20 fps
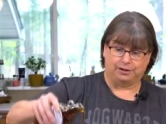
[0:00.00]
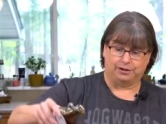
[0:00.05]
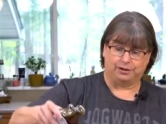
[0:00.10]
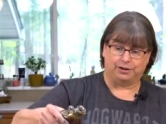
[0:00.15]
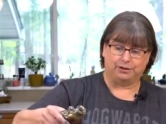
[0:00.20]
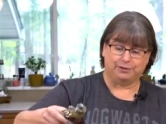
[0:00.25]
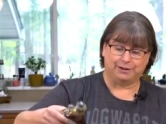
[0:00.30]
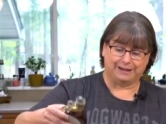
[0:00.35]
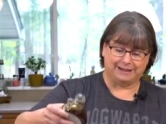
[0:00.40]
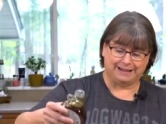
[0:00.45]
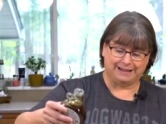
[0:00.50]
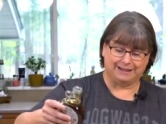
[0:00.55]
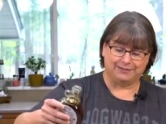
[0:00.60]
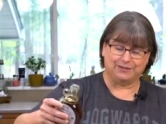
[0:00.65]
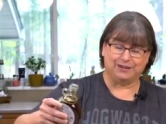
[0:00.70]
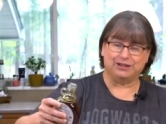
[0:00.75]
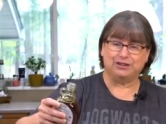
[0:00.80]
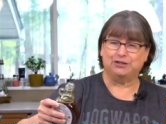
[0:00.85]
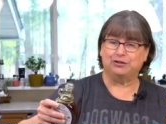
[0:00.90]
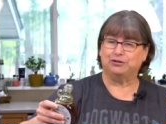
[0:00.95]
You could
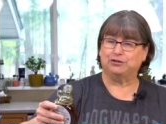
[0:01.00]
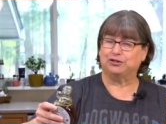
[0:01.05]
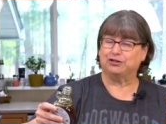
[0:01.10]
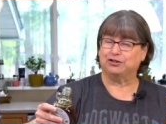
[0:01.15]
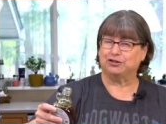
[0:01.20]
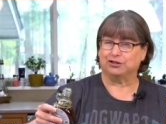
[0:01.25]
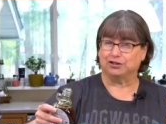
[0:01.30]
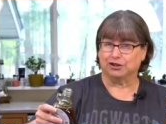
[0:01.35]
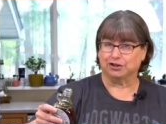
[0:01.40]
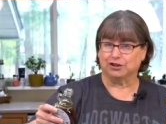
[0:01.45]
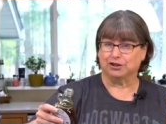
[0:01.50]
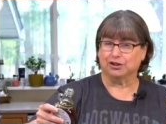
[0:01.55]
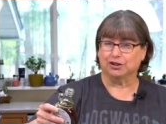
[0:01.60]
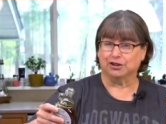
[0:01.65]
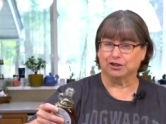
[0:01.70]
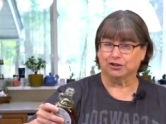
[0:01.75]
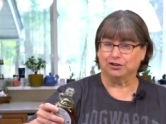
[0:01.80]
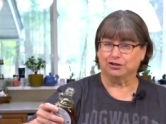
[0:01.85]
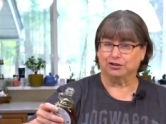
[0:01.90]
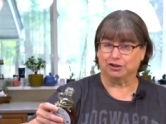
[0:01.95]
even use
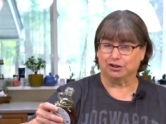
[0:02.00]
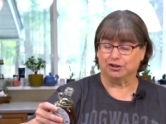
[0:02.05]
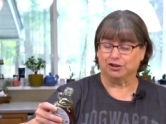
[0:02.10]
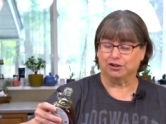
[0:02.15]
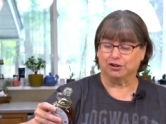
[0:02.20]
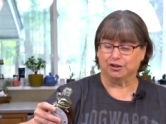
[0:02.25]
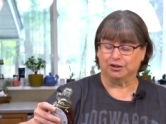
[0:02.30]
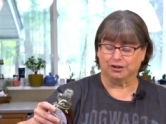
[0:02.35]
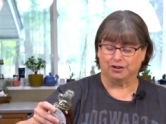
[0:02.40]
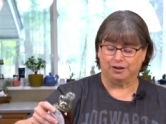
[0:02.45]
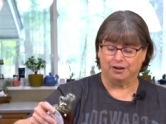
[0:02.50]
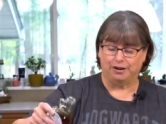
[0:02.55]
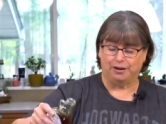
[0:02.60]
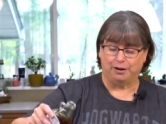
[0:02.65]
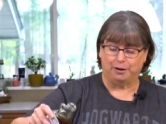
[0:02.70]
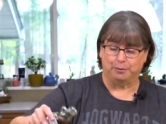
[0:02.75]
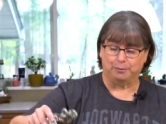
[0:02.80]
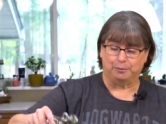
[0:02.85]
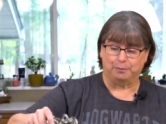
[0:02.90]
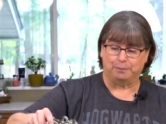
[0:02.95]
sugar, sugar,
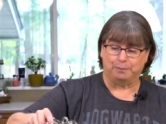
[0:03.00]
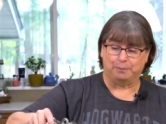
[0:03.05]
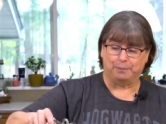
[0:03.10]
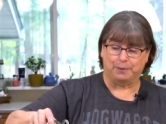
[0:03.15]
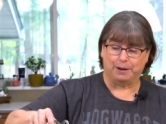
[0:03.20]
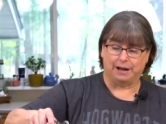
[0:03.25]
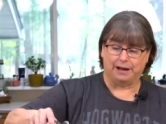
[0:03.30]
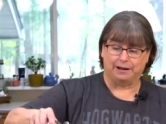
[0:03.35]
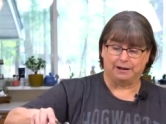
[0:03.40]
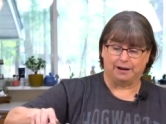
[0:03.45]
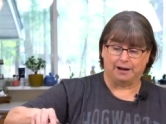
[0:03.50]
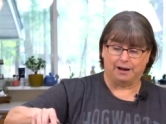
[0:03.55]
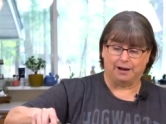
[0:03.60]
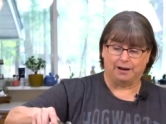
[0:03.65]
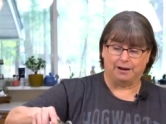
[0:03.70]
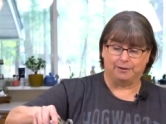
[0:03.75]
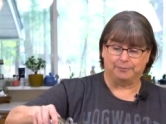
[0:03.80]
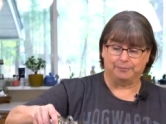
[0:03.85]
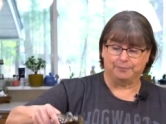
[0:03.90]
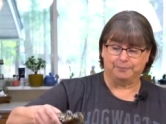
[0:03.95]
but
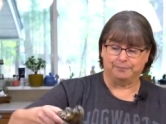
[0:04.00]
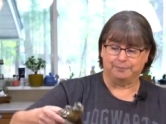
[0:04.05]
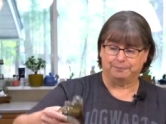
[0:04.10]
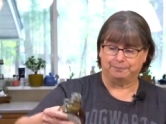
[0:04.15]
um,